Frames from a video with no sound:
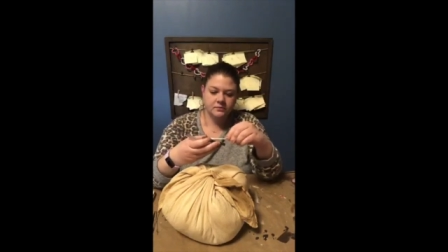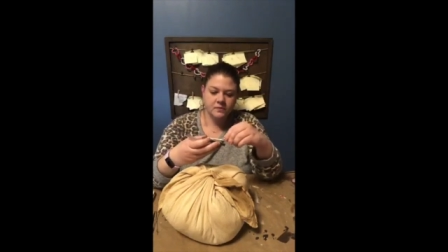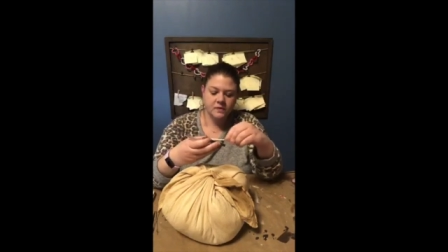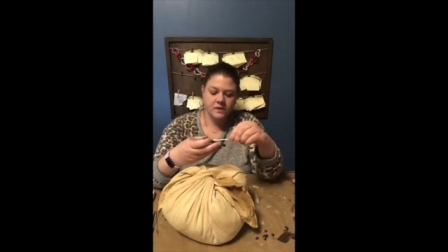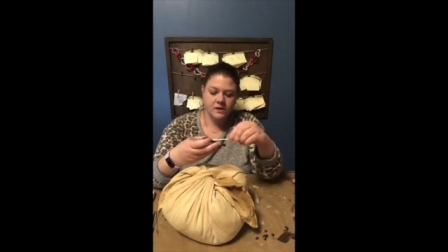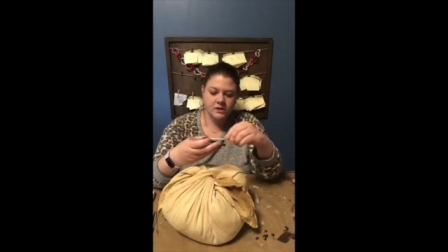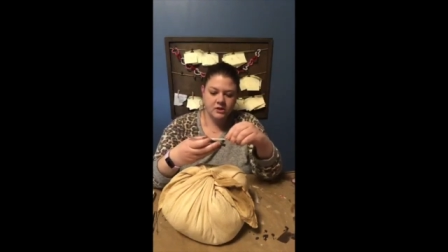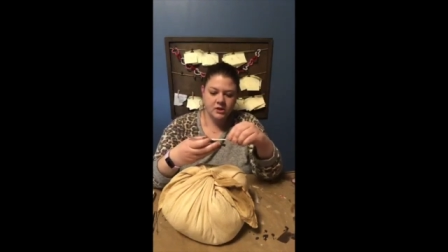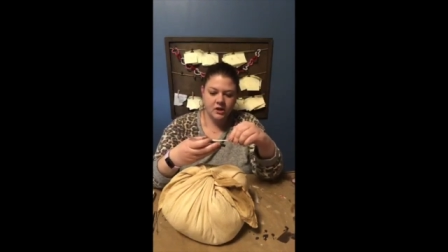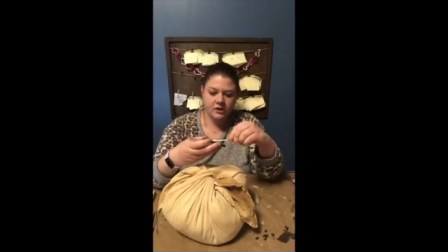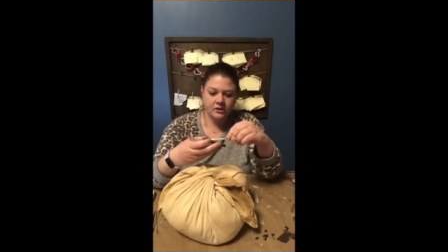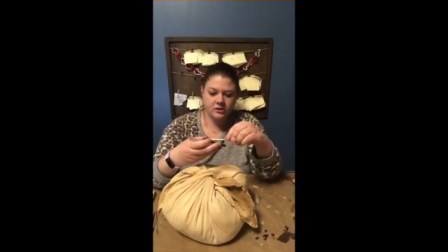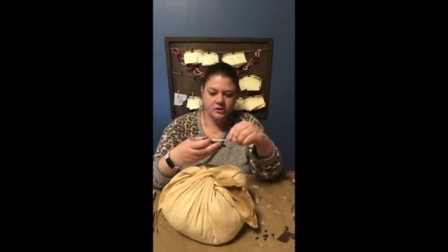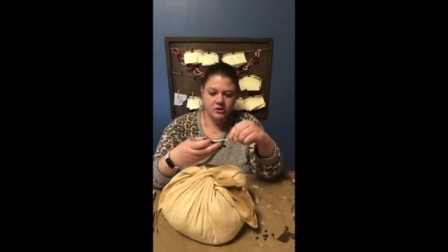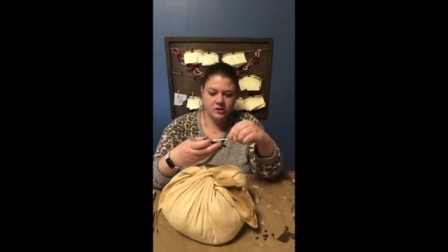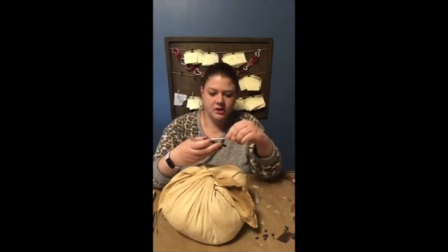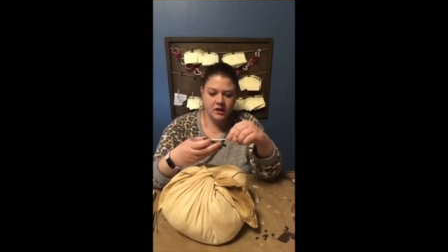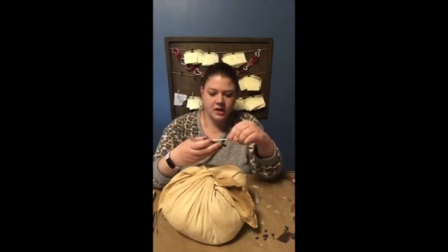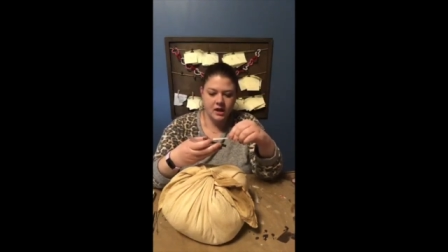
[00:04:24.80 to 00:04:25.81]
The
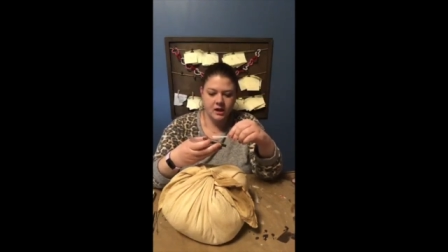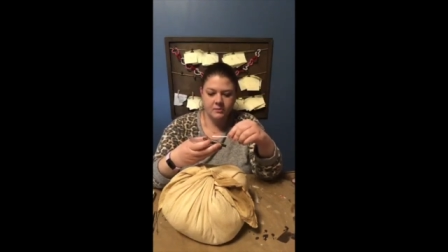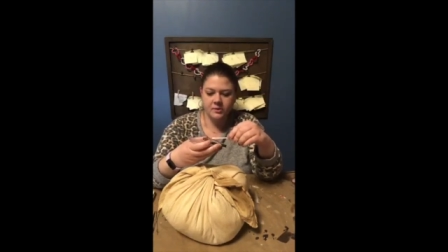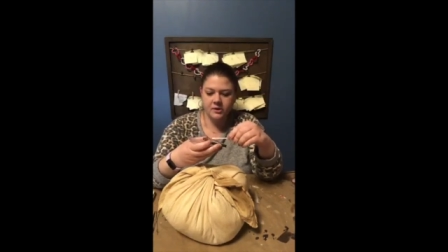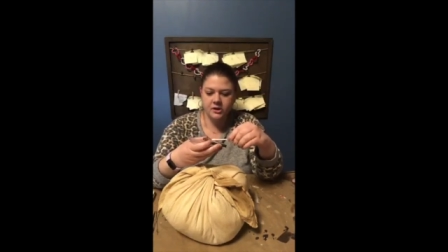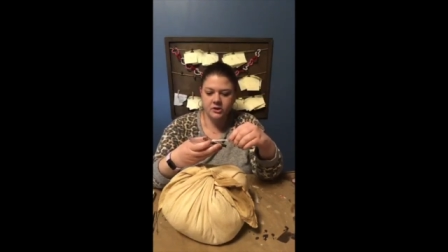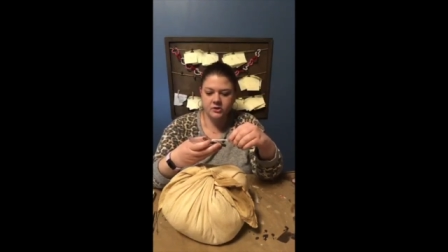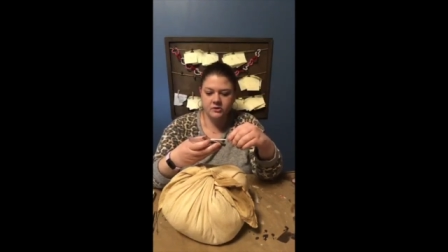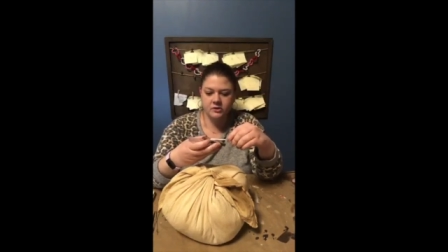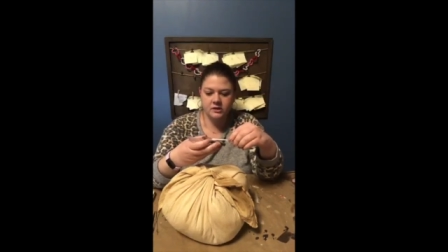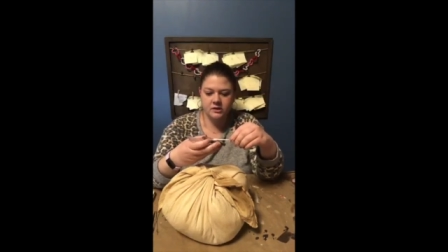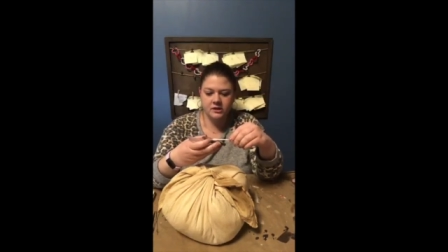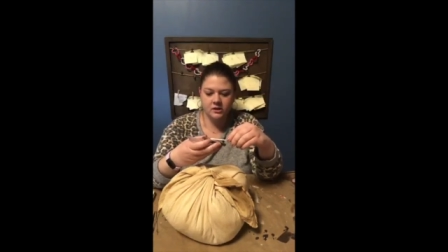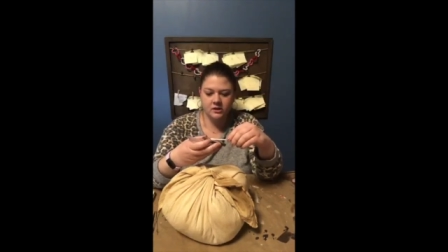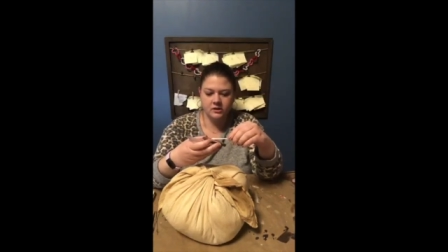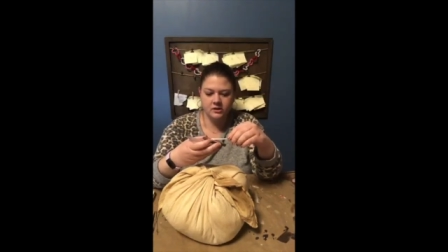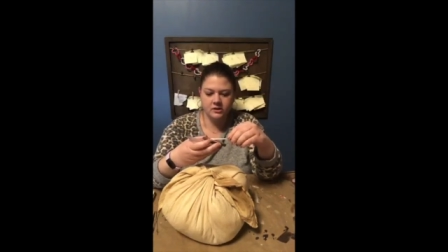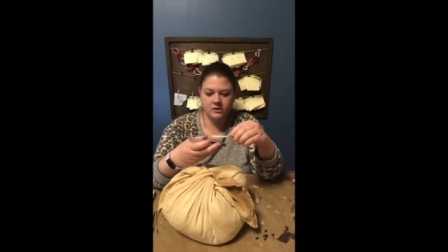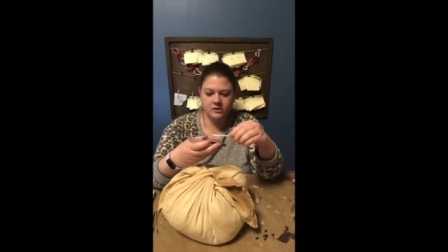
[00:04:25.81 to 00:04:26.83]
Dollar Tree, I'm pretty sure the
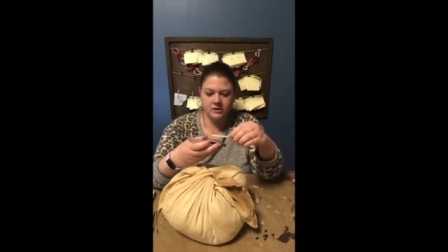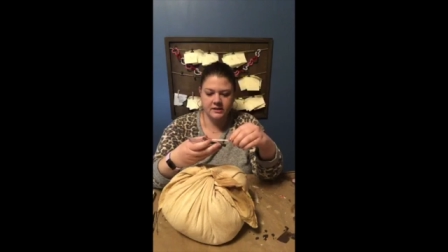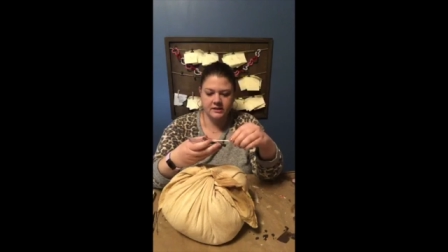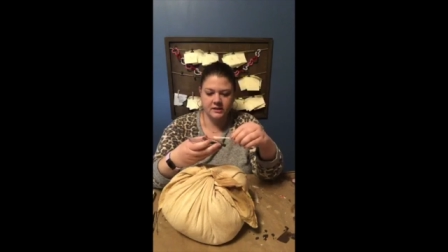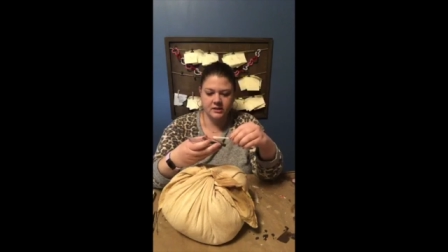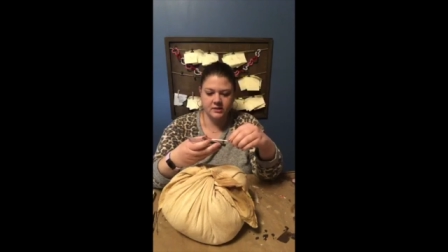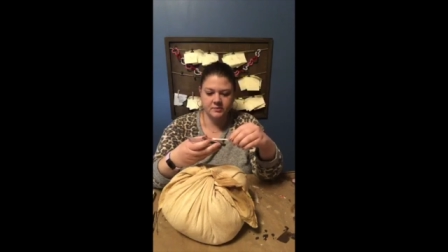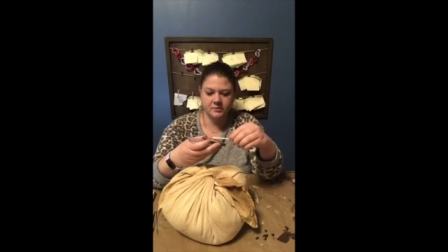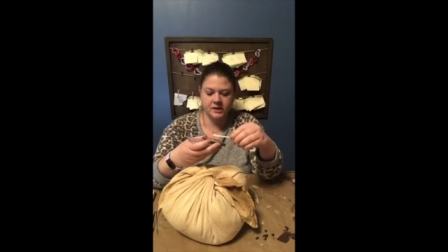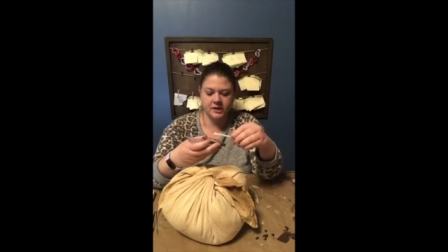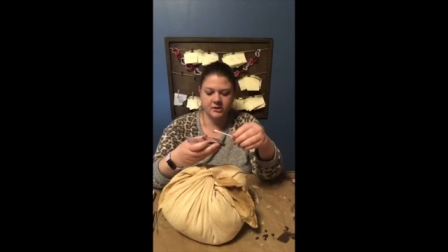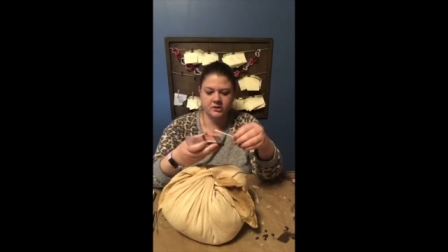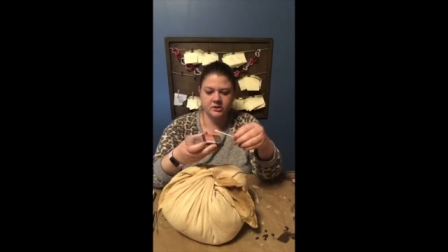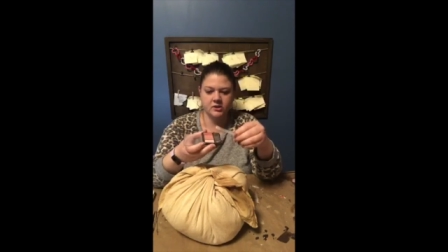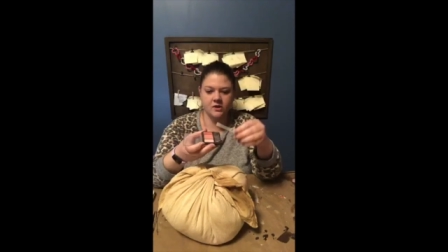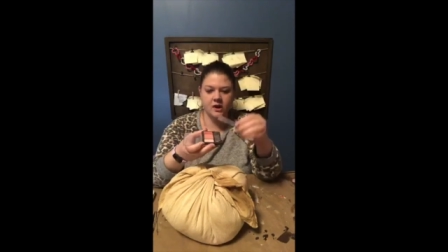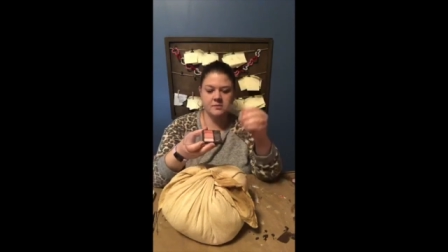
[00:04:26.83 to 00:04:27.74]
Dollar Tree sells blush.